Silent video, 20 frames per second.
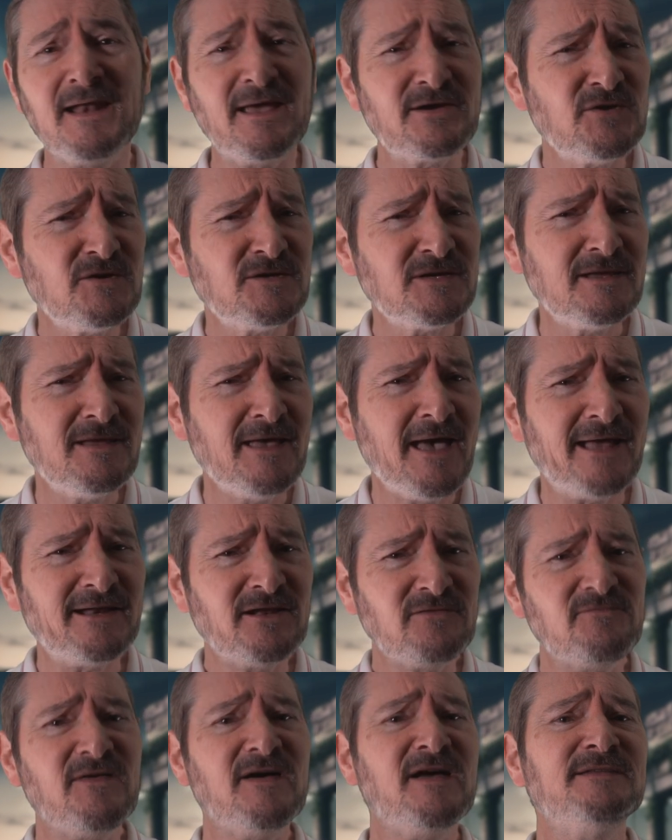Could an
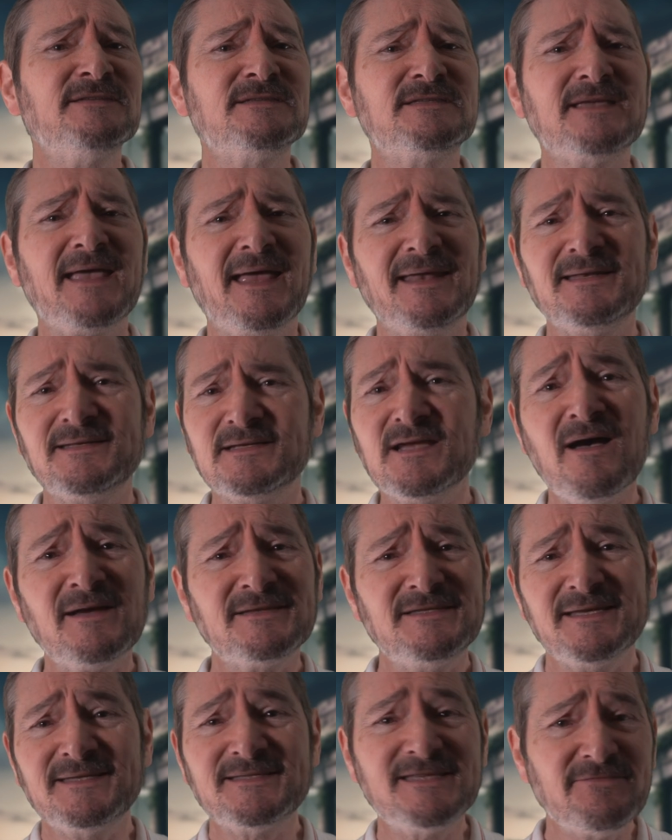advanced
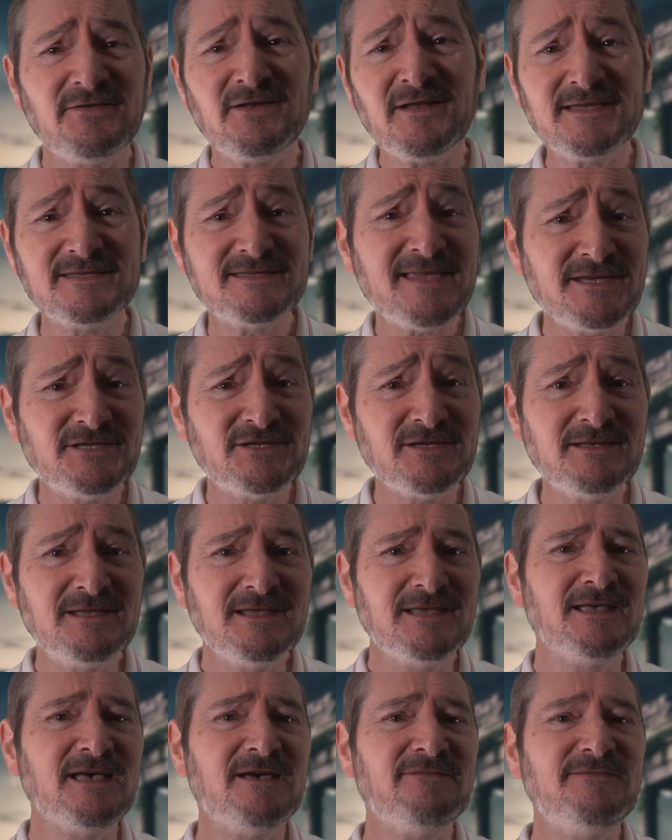Antarctic civilization
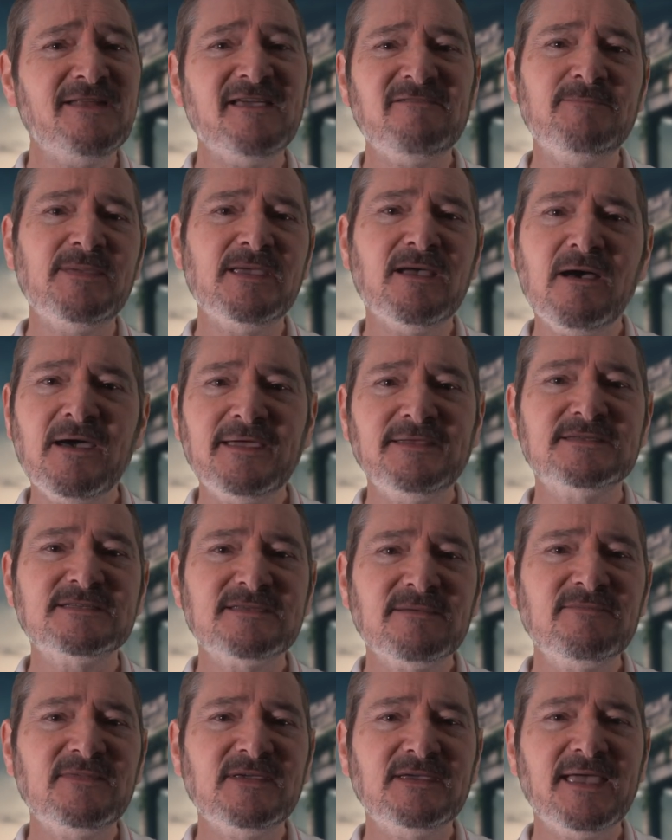have left behind
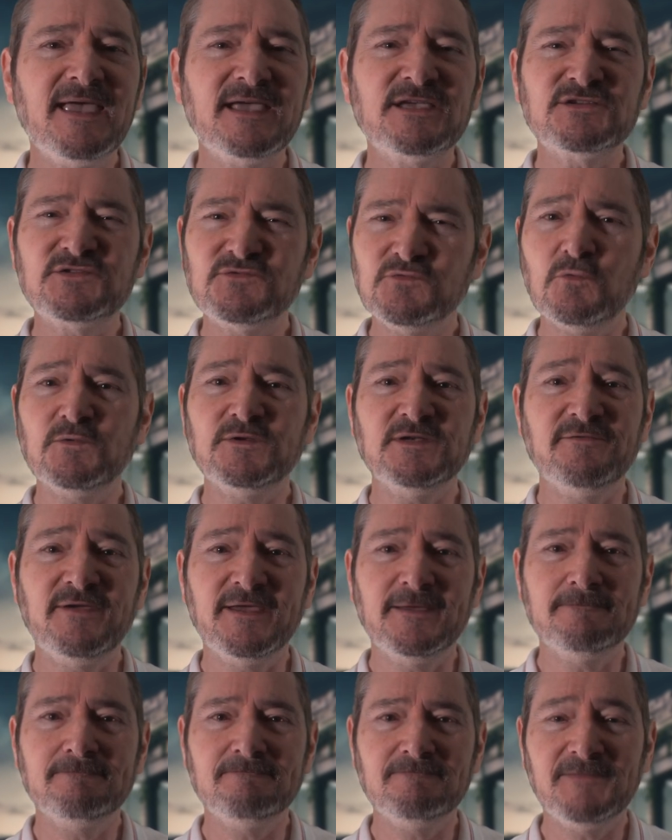something
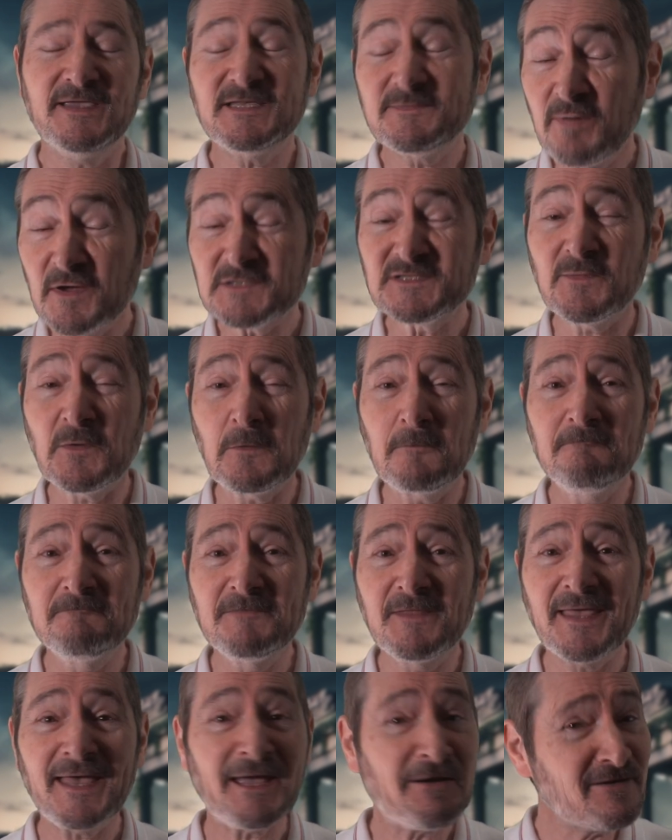extraordinary? It's possible.
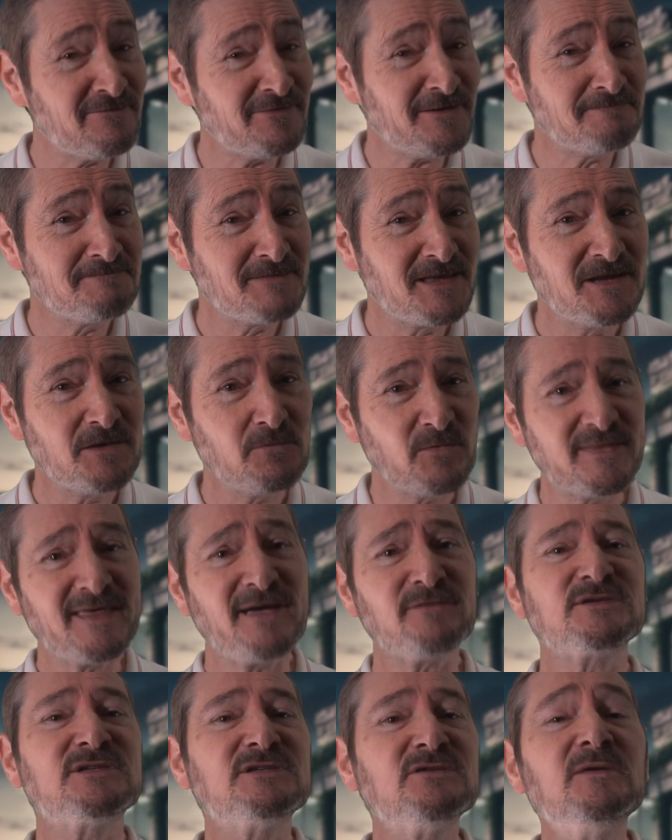However,
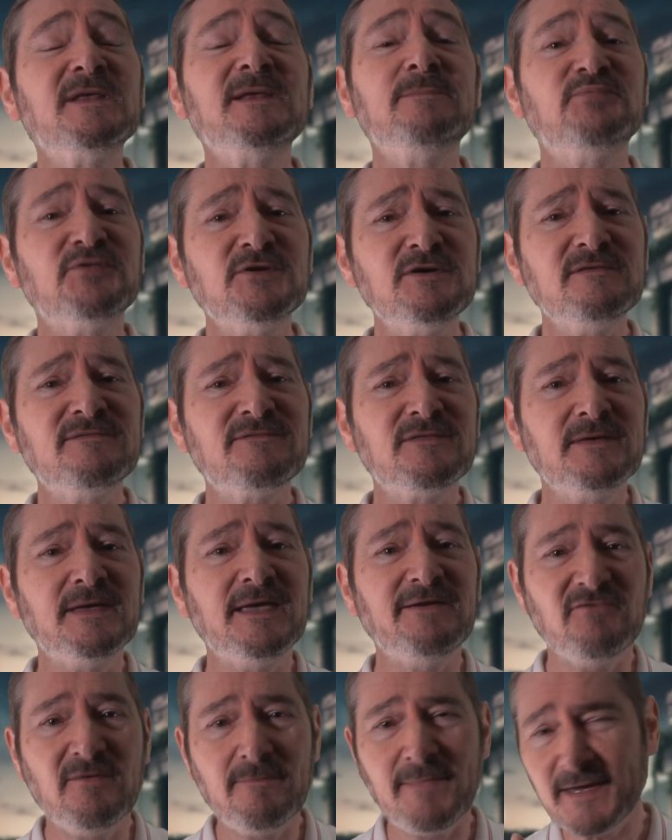without solid proof,
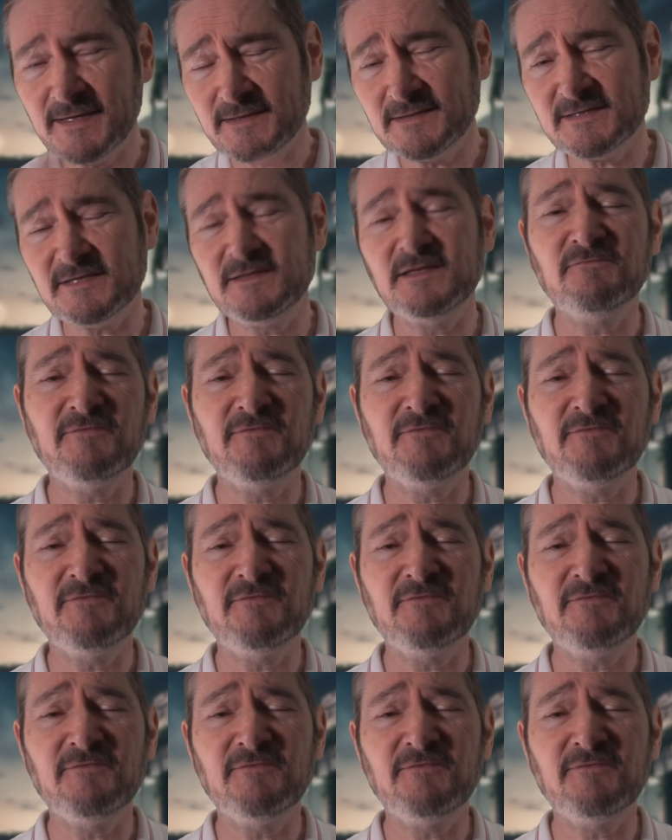it remains in the